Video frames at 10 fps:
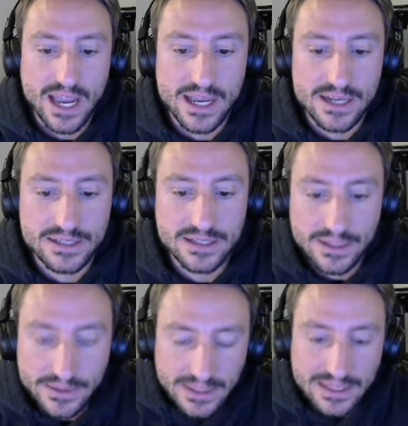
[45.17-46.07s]
And
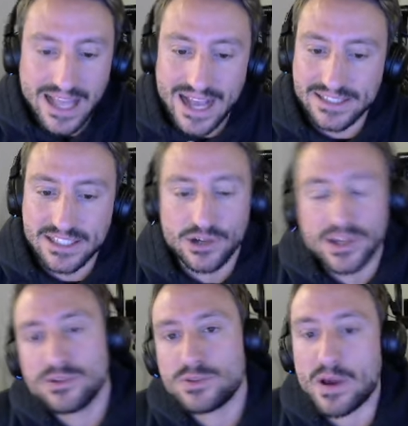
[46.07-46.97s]
last year
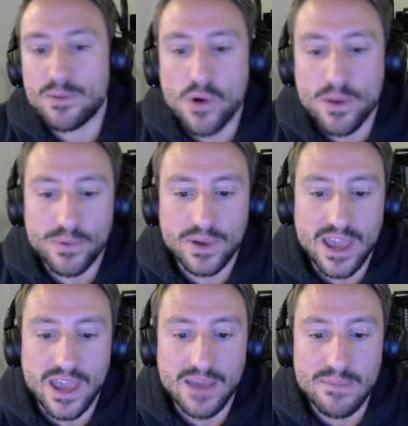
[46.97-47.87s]
he was about a point per
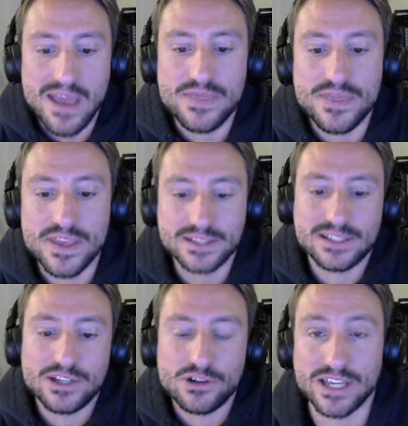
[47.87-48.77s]
game, and this
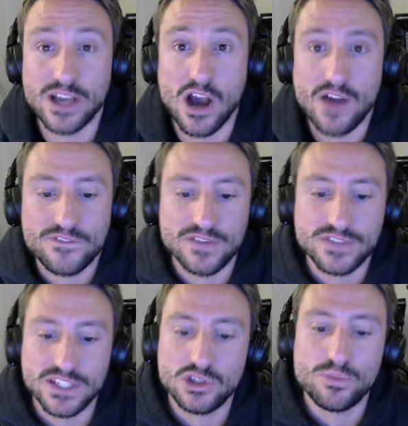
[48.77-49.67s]
year he got
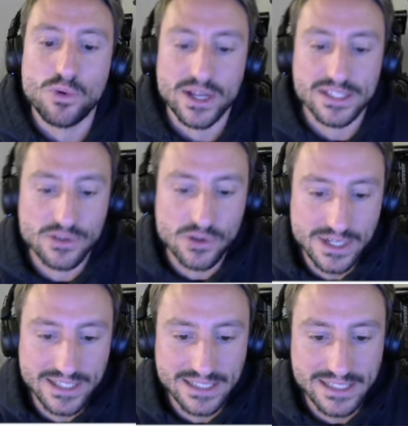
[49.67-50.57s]
52 points in
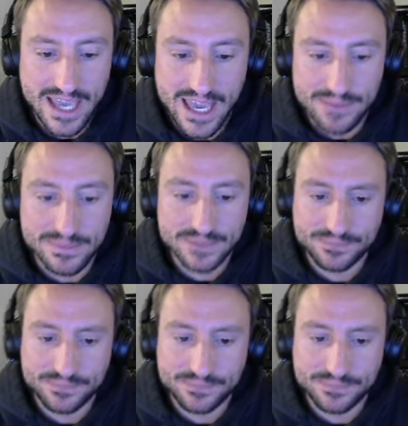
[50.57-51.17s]
36 games.